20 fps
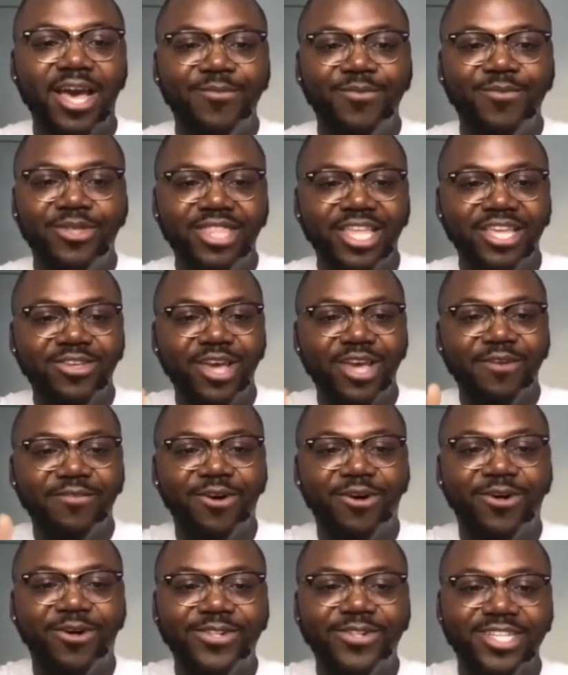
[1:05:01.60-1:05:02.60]
time you think
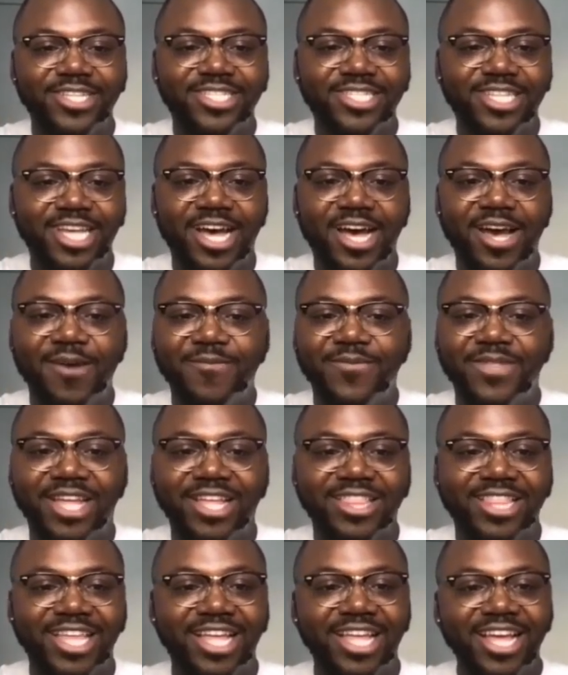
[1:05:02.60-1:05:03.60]
you have all this
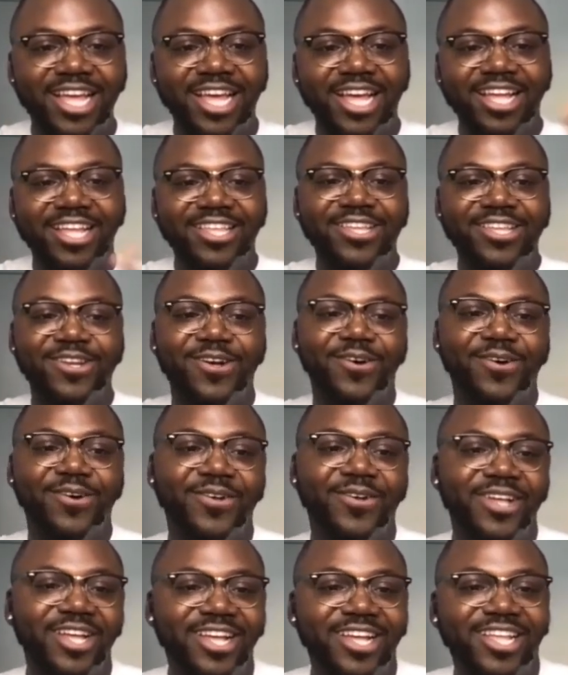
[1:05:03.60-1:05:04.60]
time that that you
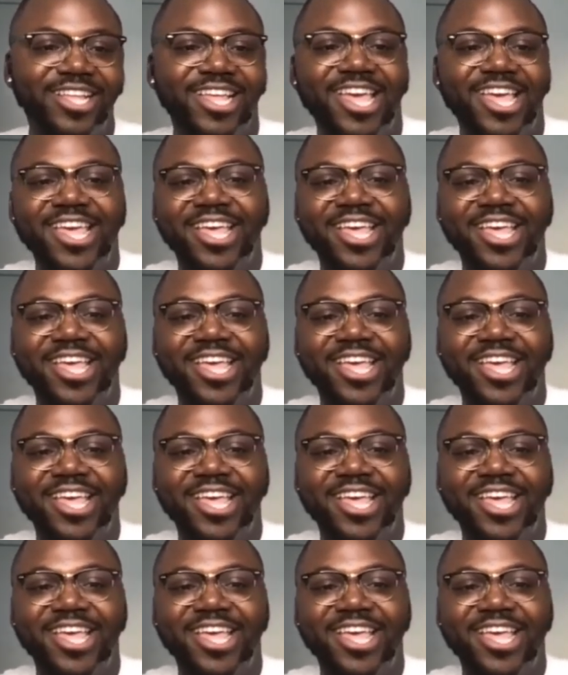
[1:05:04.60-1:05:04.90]
know